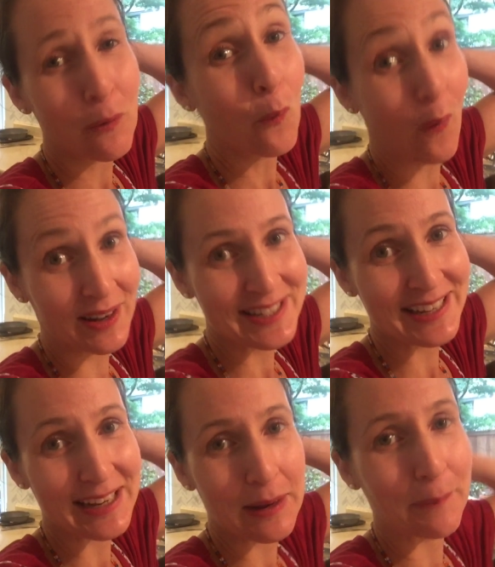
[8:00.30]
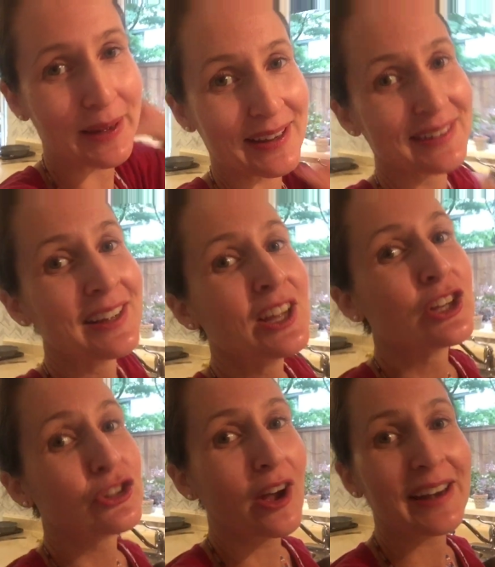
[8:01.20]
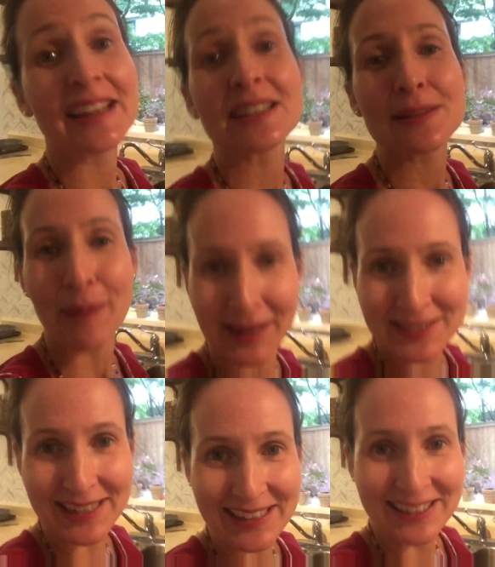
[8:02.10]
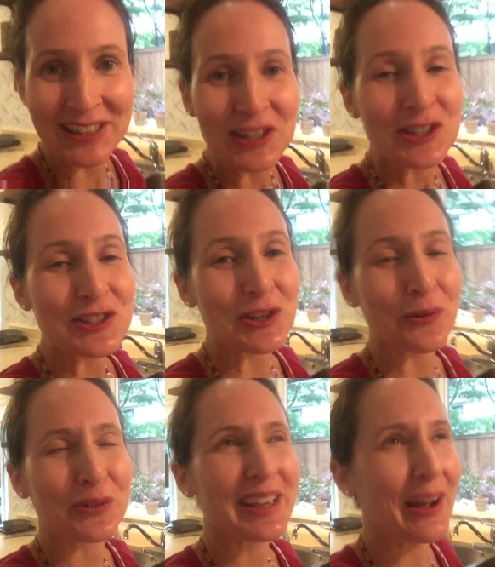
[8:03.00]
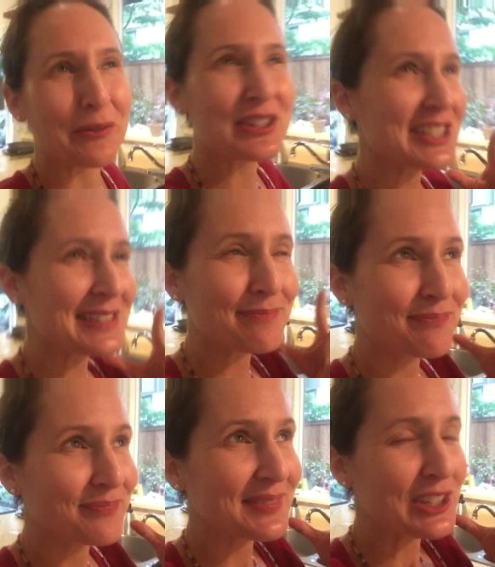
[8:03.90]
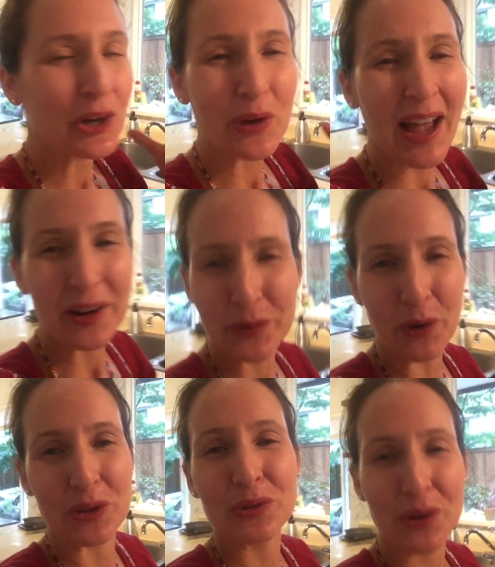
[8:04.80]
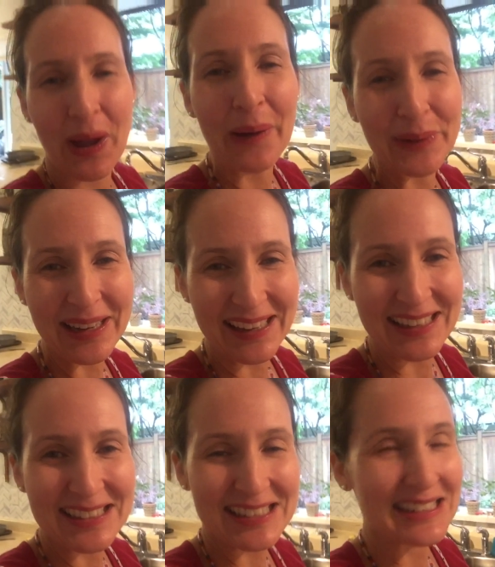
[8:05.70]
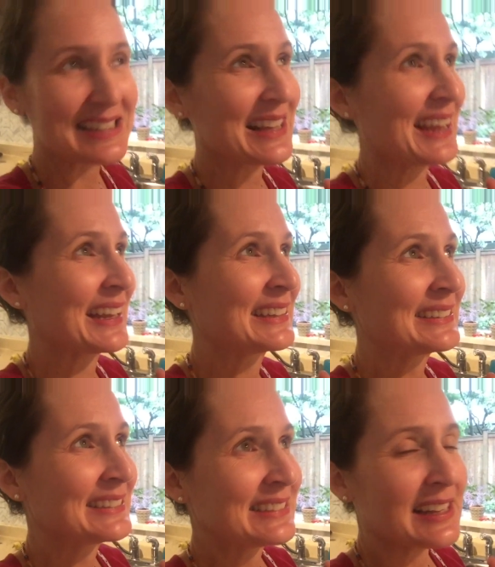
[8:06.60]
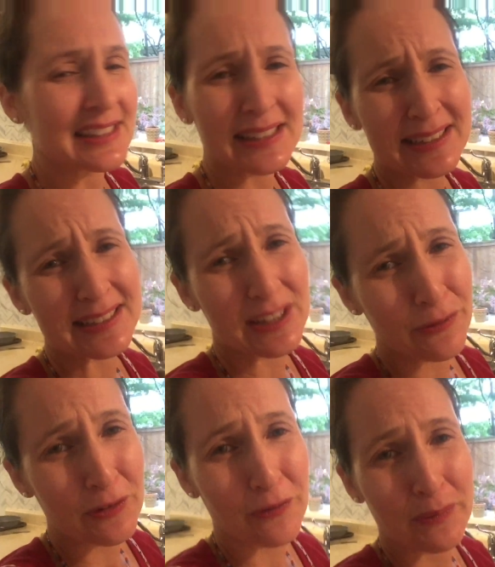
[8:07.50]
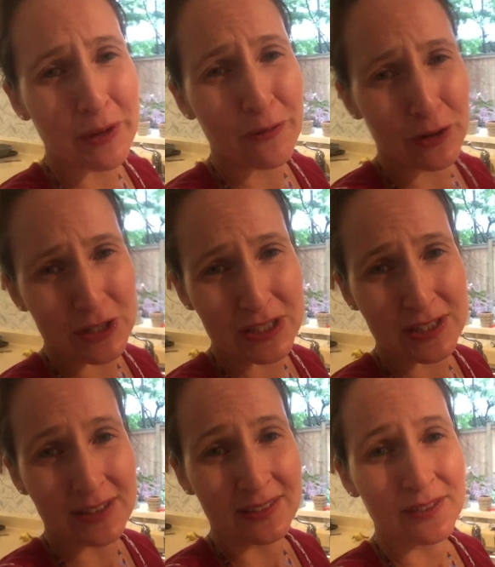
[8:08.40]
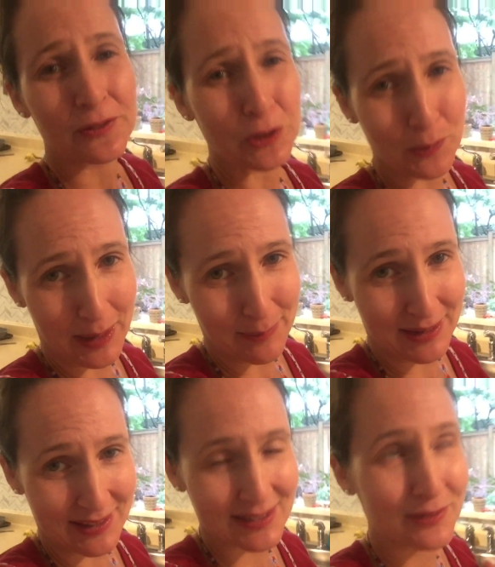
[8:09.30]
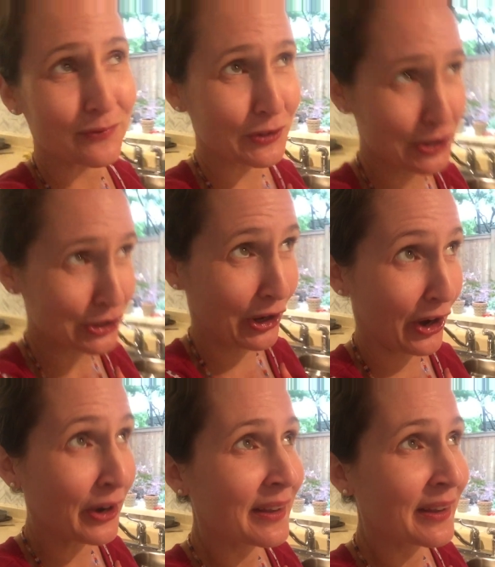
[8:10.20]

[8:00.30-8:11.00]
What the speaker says: wanted, but not expected. So yeah, we're just, I don't know, how it is. It's like, it's a little different from the first few babies for sure.